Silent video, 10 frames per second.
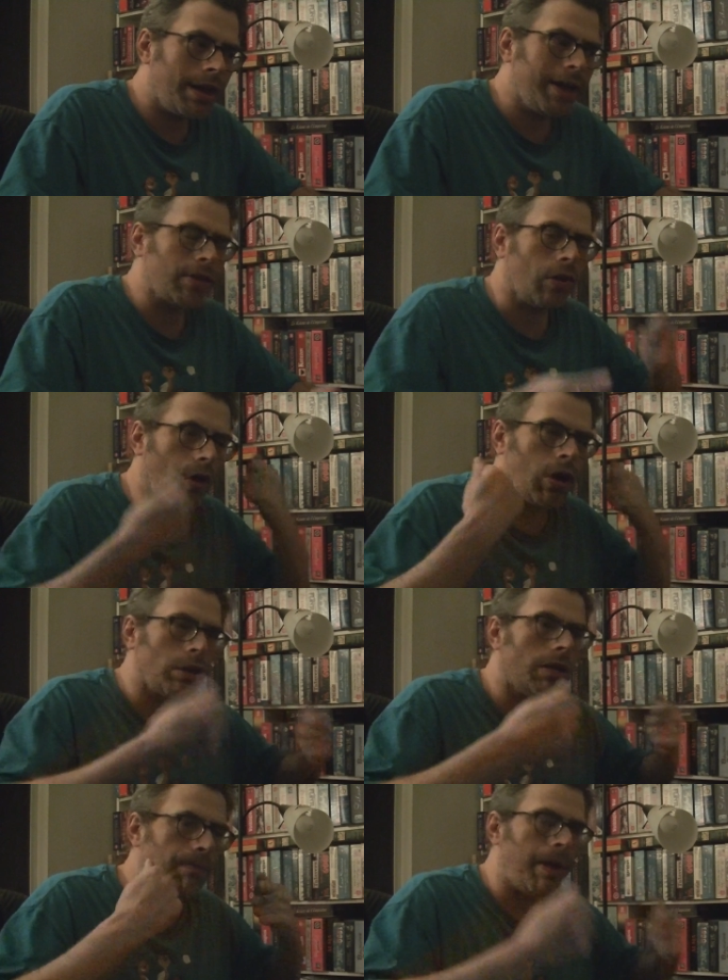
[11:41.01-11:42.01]
it's
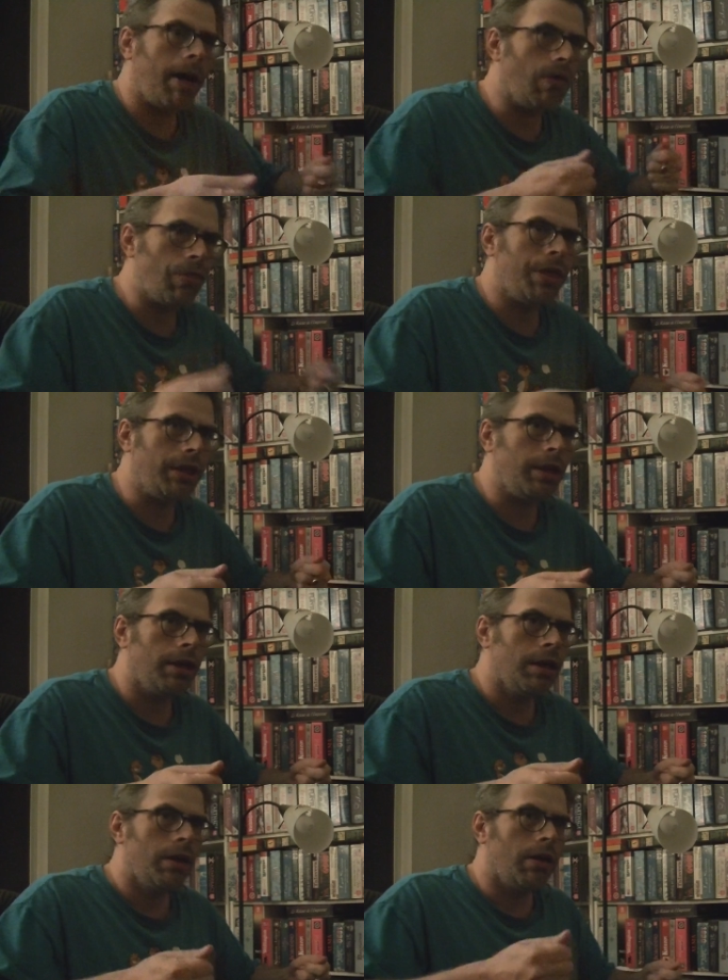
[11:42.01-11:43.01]
all about the
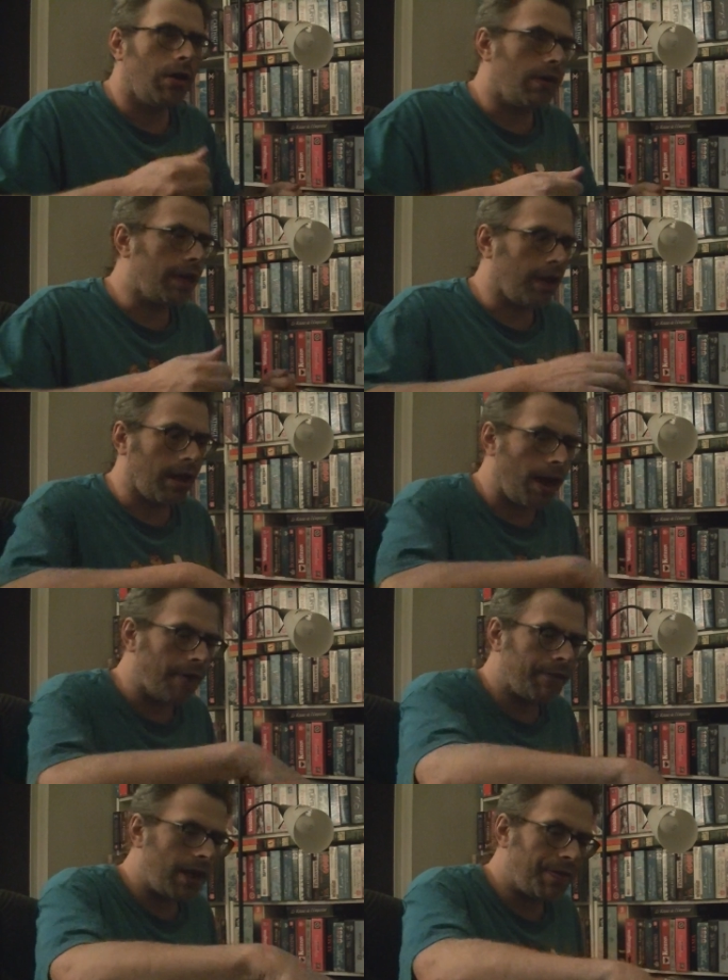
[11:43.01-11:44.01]
okay,
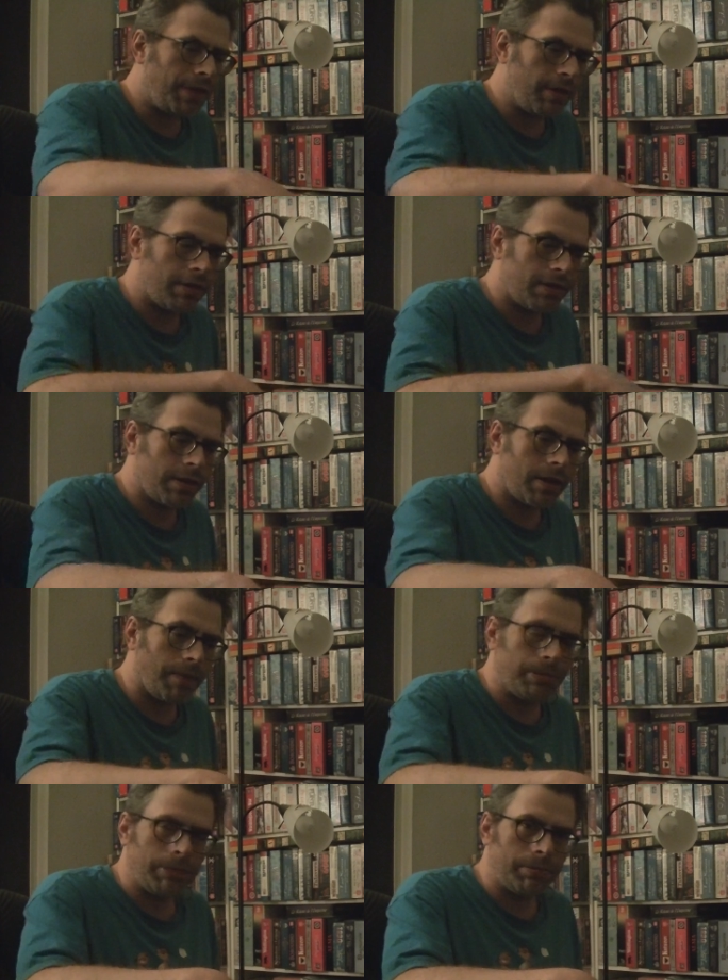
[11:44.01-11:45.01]
I've got these
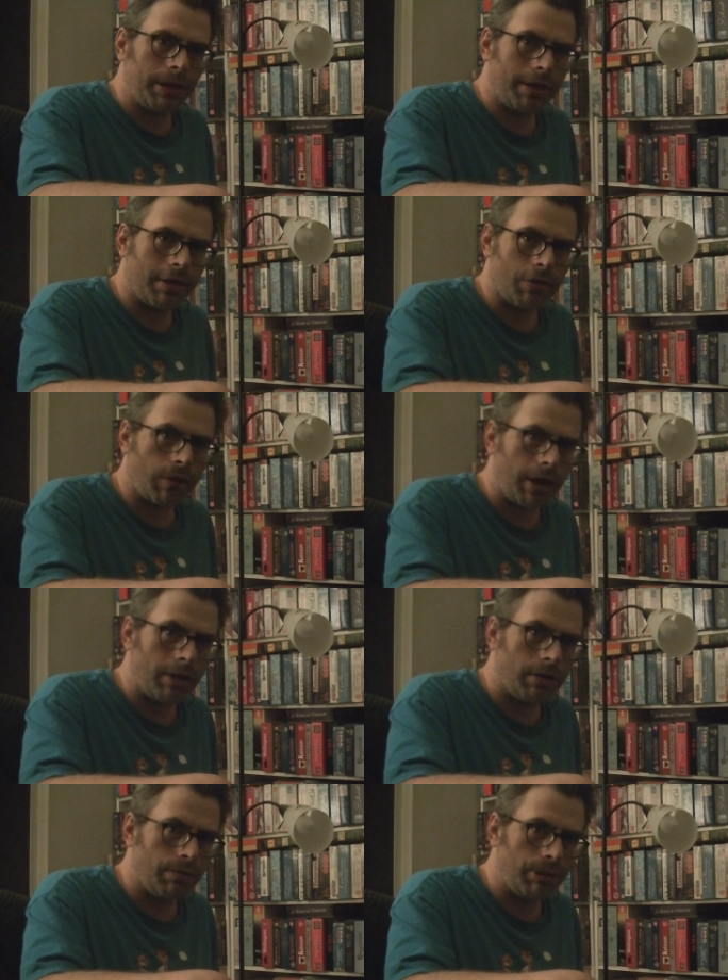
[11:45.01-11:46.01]
couple of places where I
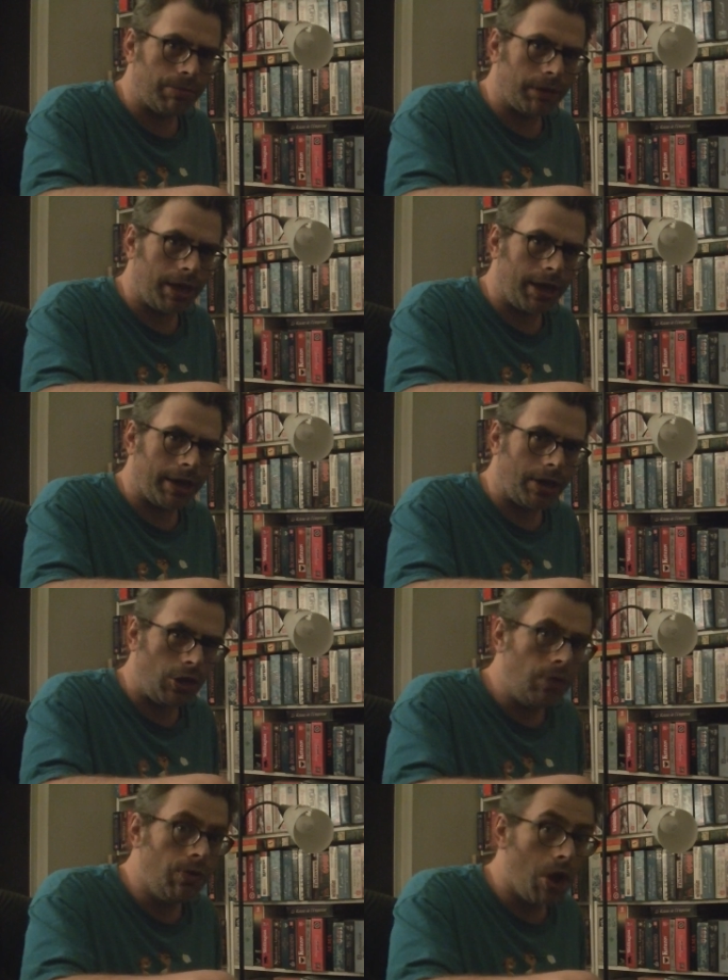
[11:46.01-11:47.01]
could be playing, and
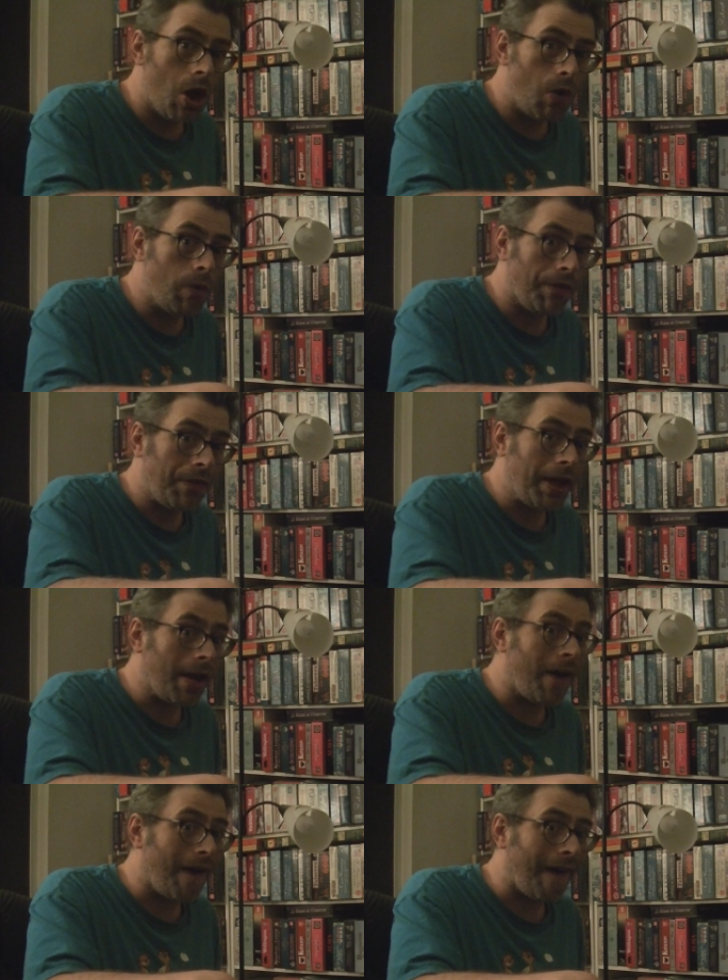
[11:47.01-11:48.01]
you know what they
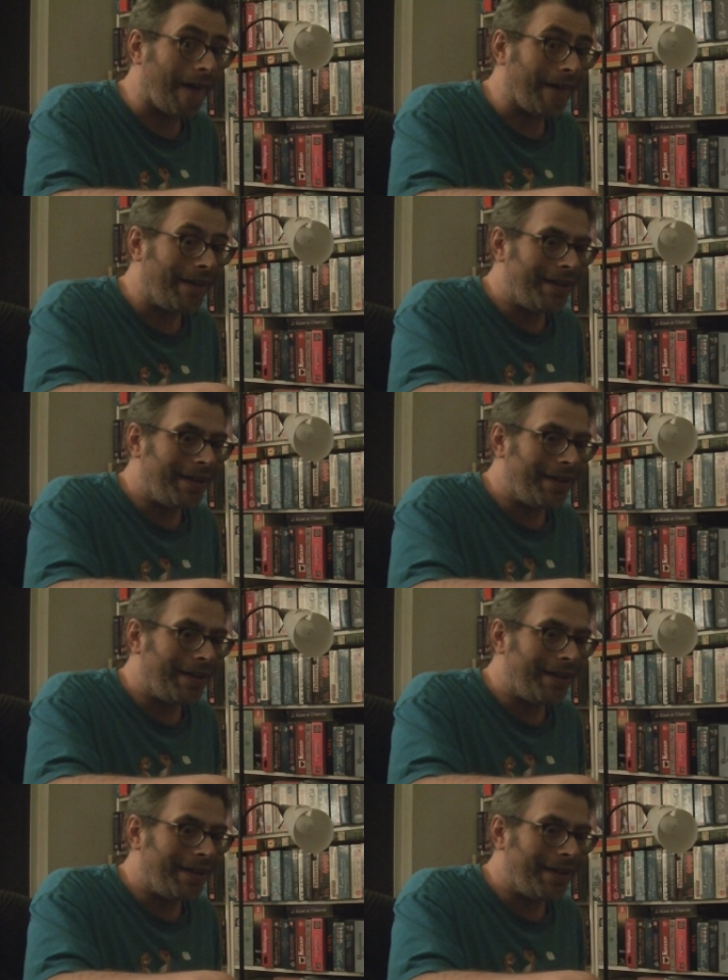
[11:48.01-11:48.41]
are.